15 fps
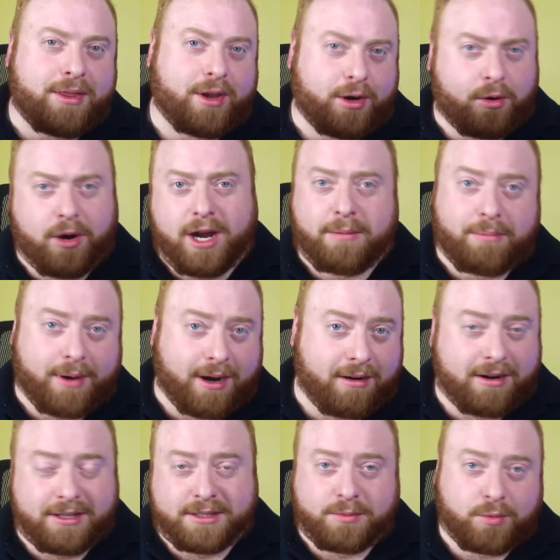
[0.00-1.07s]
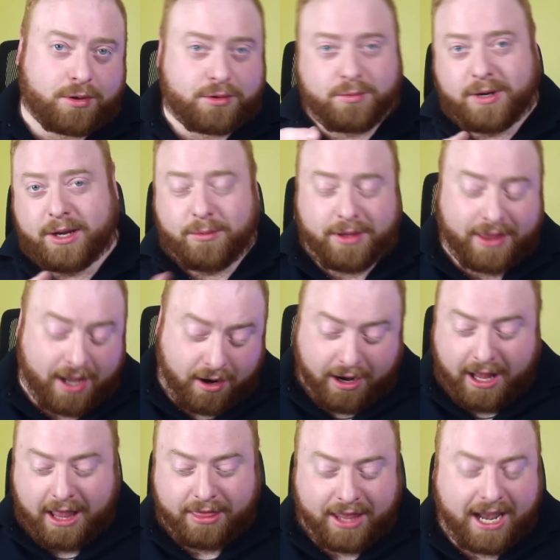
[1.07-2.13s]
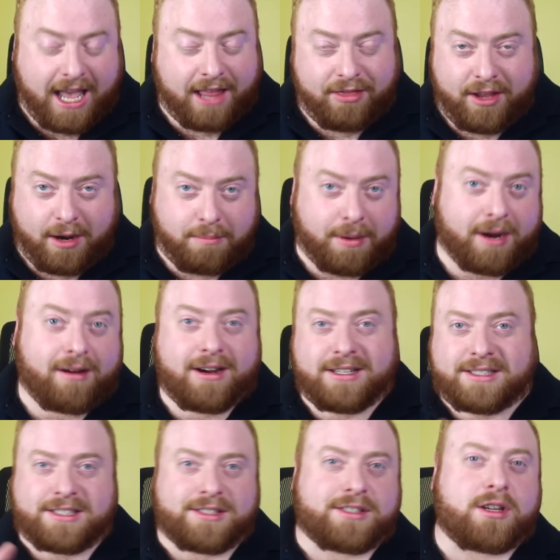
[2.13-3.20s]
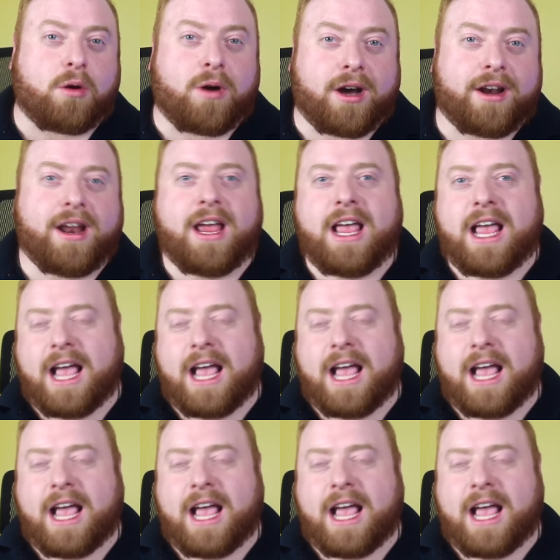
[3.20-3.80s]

and their grandparents were 20 when they had their parents, and so on.